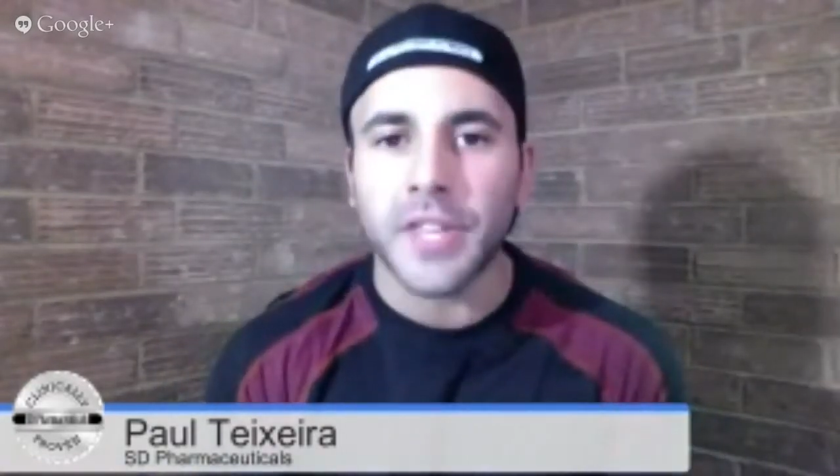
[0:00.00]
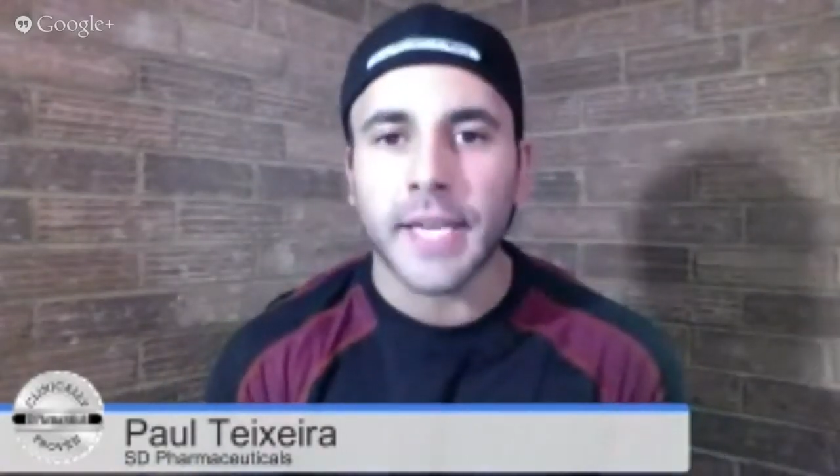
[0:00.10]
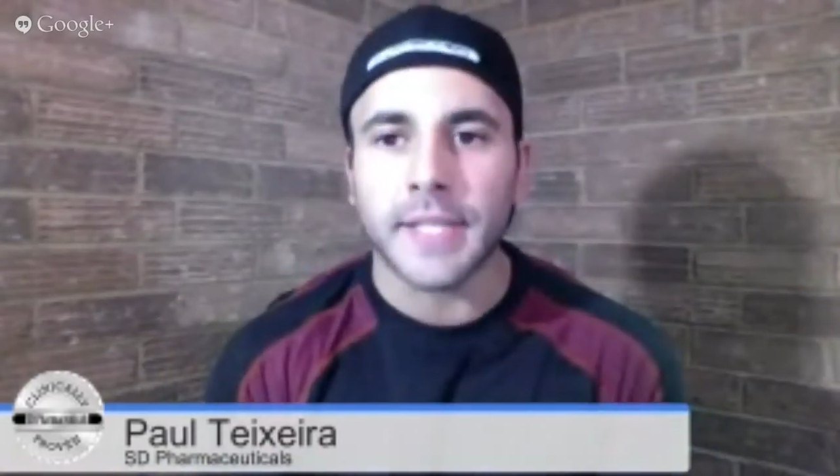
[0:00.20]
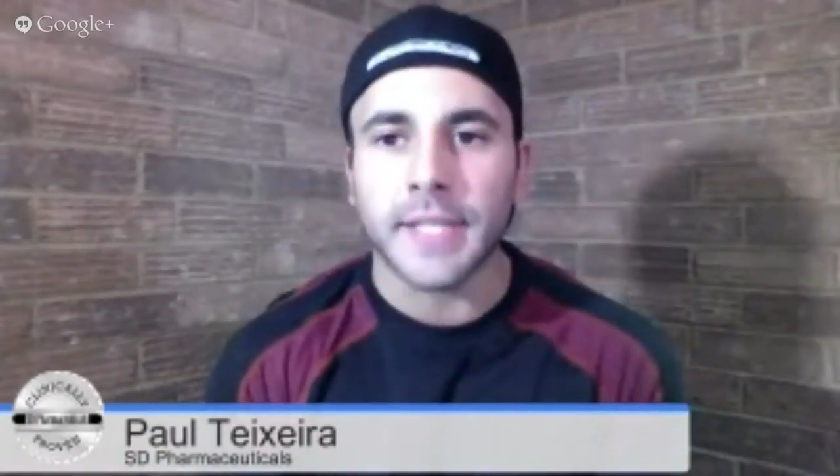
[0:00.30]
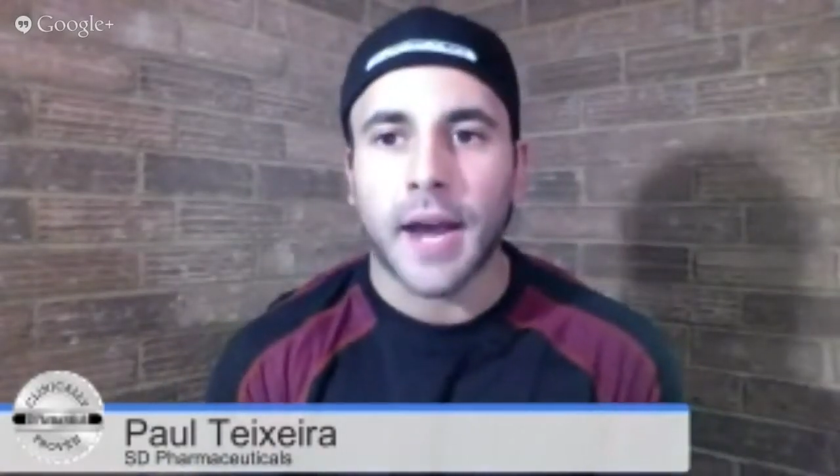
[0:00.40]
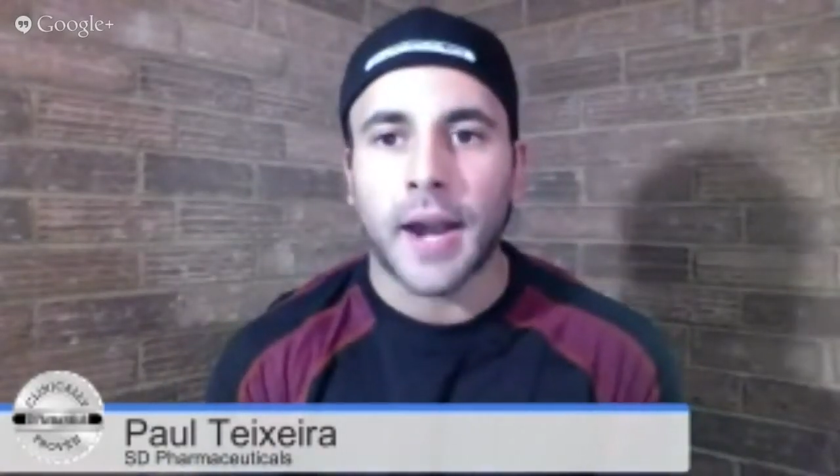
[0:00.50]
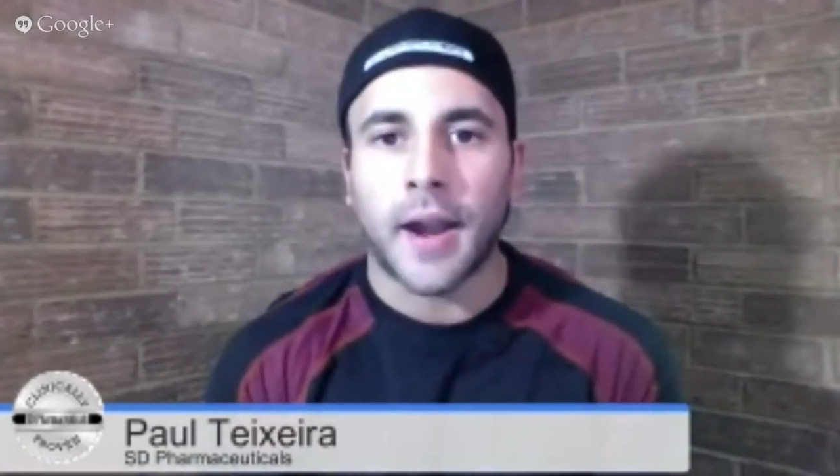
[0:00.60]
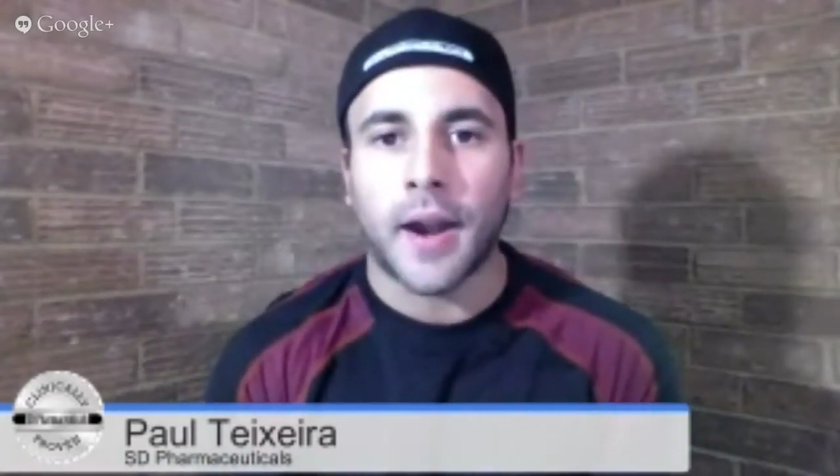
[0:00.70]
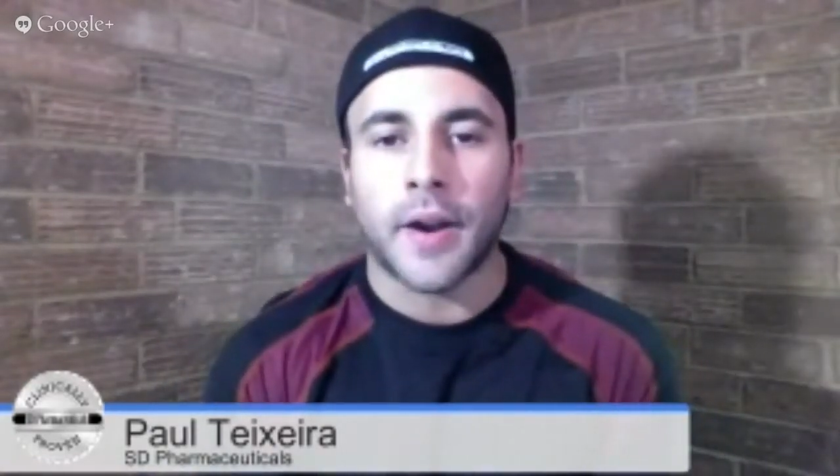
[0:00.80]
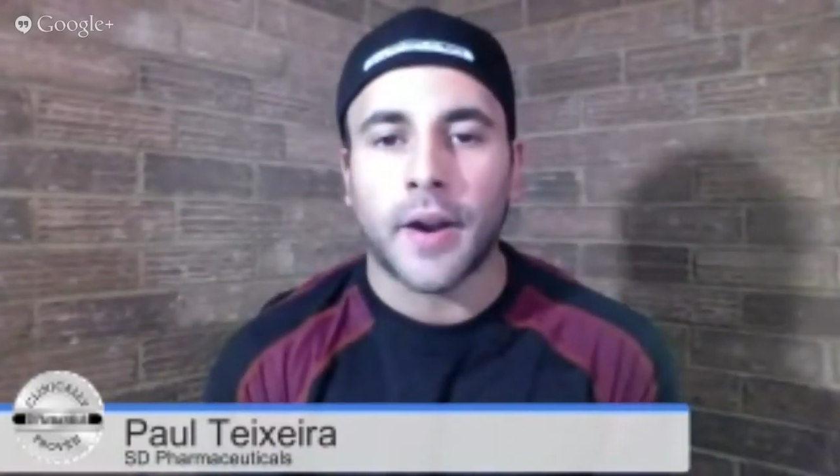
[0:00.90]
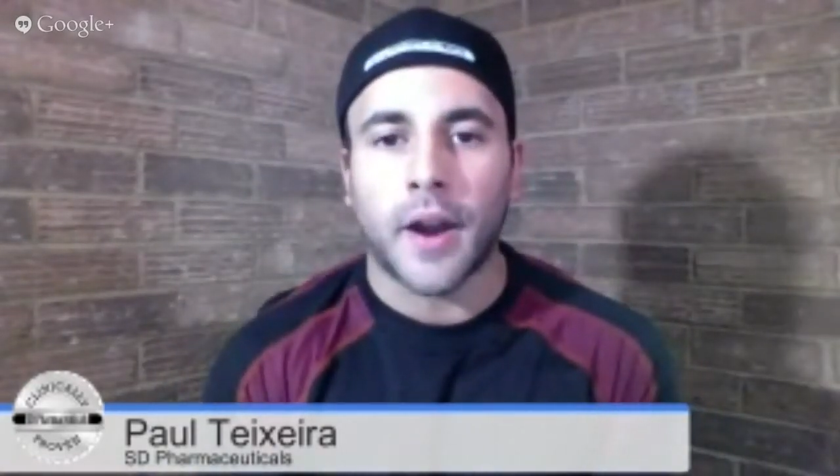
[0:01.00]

things are, are,